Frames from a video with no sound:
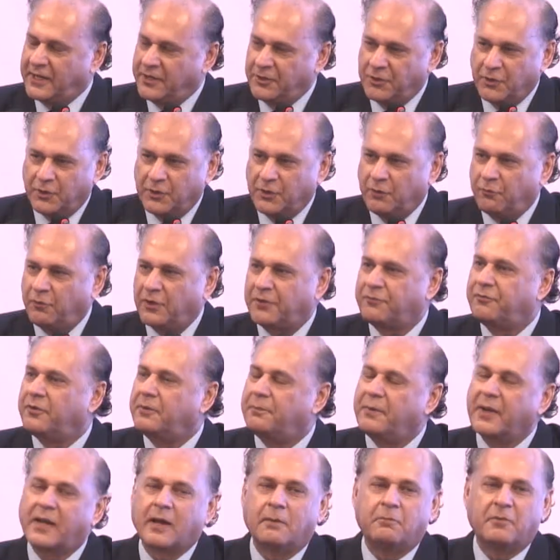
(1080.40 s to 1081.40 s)
I don't know what would
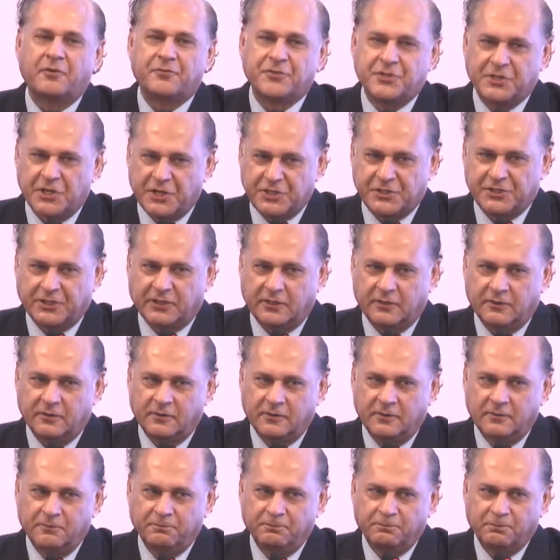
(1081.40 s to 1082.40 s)
become of Churchill,
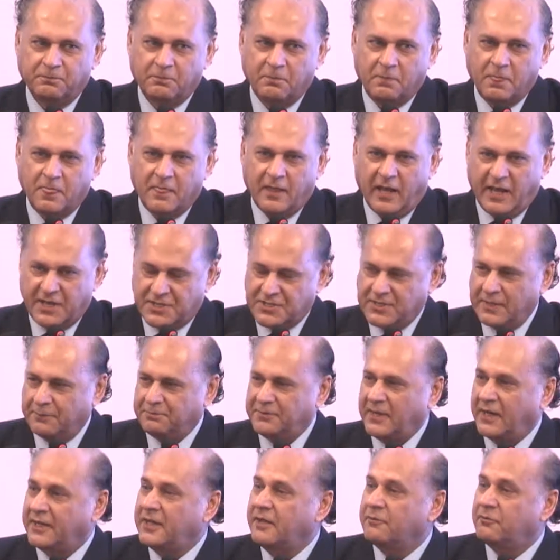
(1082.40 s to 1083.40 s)
except
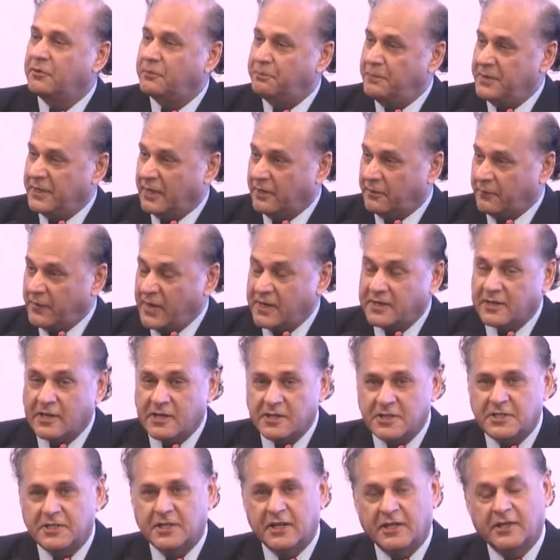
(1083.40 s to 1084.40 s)
that he would be a great
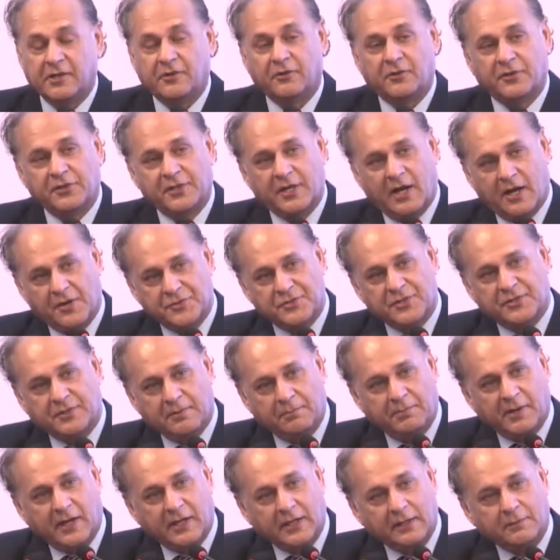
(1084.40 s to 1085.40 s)
entertainer on the House of the
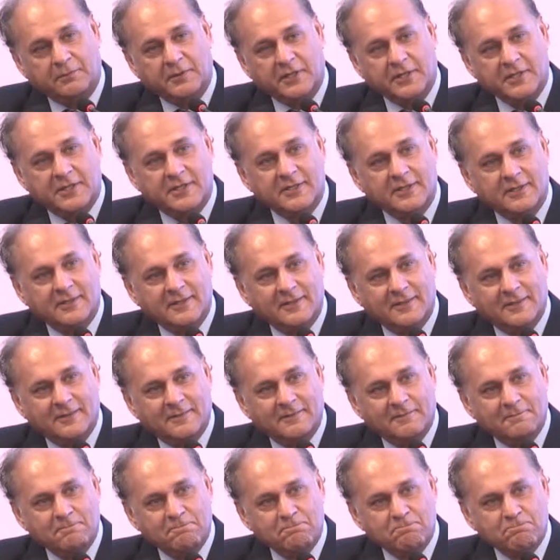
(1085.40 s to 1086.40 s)
Parliament,
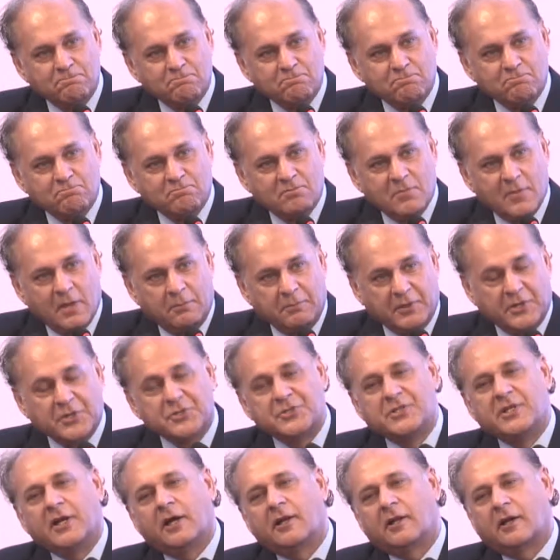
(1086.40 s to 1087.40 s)

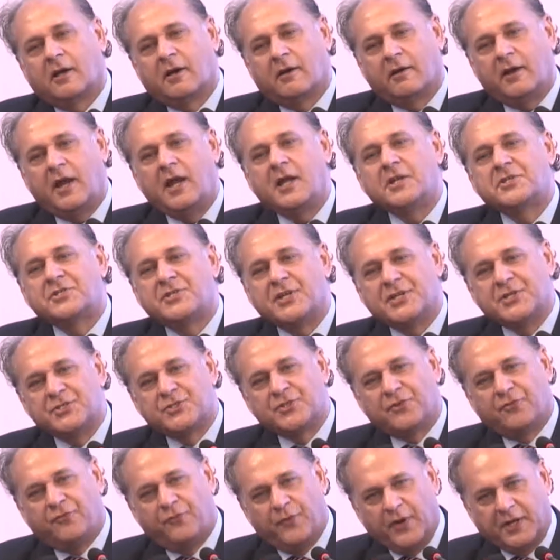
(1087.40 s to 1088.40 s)
because he had a great
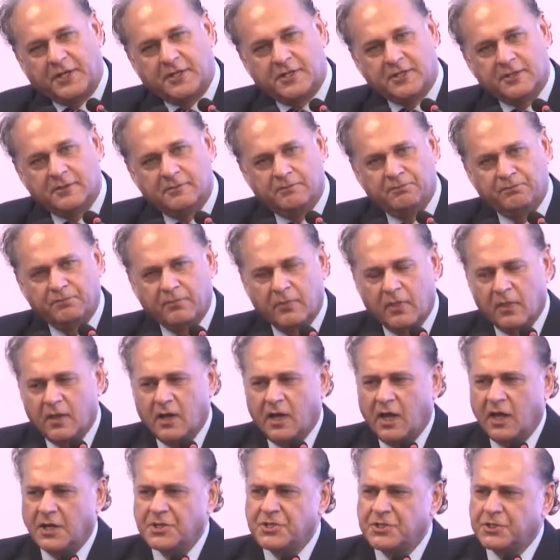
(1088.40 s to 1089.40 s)
sense of wit.
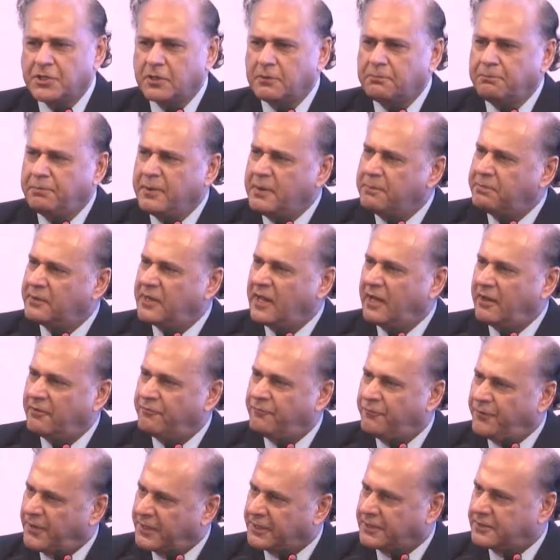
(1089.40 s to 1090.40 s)
And should people
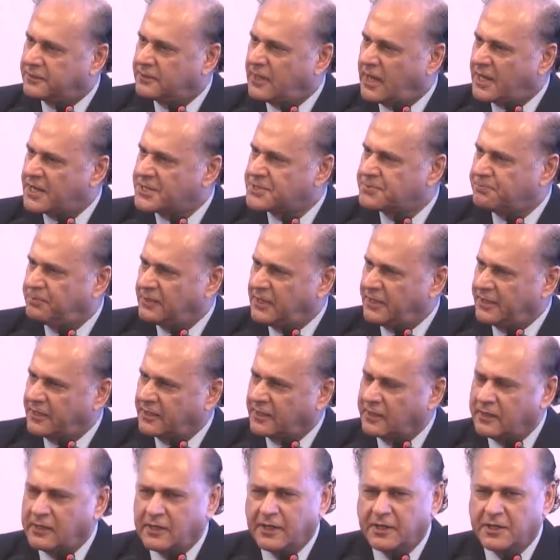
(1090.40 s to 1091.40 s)
have wit as
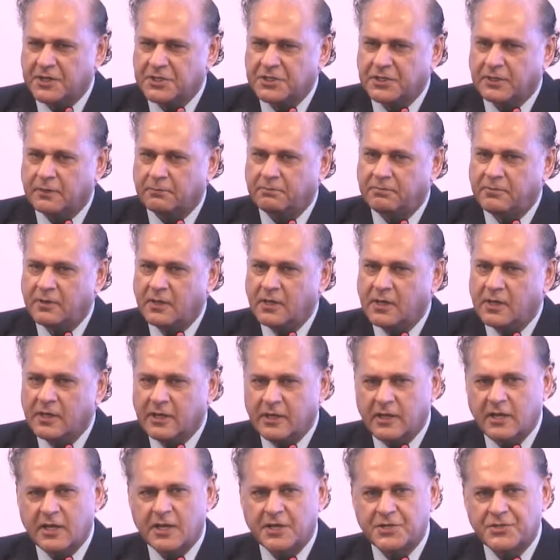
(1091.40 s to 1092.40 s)
political leadership?
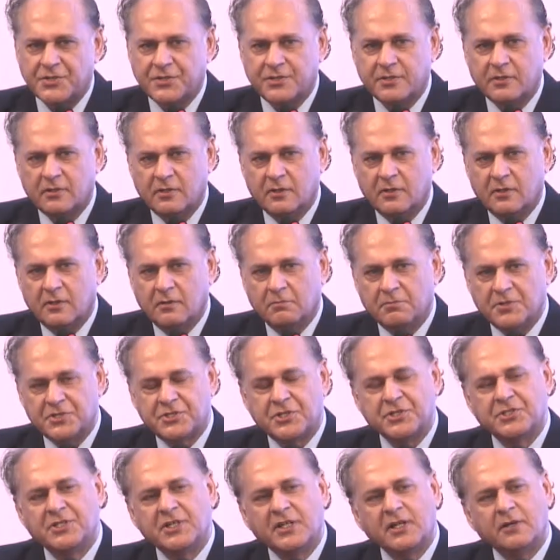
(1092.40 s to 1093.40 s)
Yes.
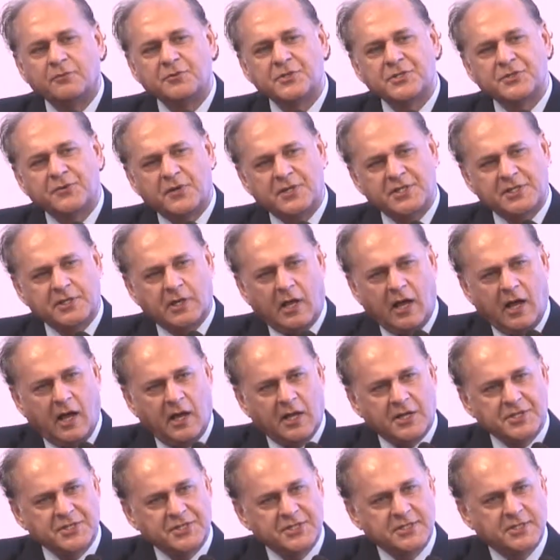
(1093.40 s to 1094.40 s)
Mr. Jinnah was once
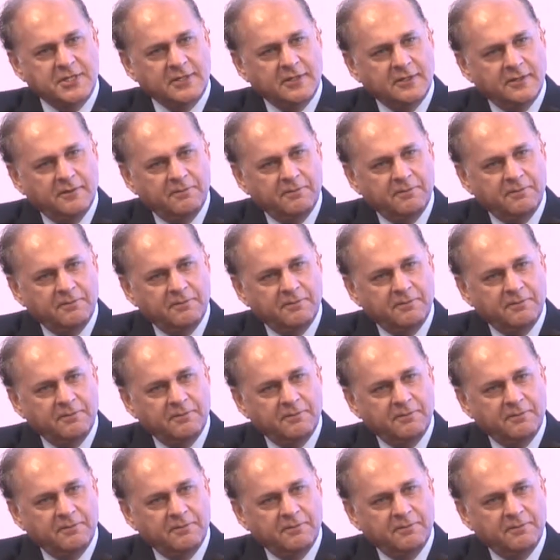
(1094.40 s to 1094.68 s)
asked